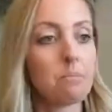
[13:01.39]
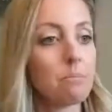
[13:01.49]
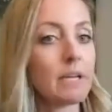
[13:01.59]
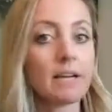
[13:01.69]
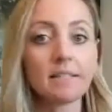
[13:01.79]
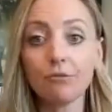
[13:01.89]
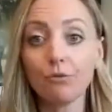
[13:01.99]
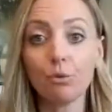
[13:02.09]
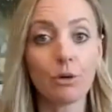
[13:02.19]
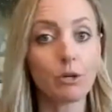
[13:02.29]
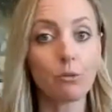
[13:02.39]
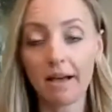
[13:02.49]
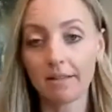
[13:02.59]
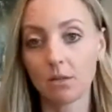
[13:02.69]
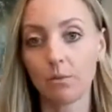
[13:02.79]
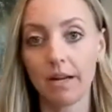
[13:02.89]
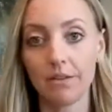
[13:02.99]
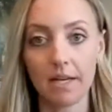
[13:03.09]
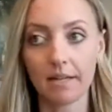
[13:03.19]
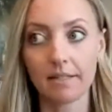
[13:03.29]
because if you were to pass away in
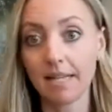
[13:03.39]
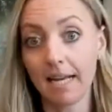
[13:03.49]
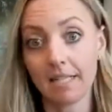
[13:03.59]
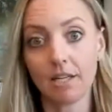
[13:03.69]
the next 10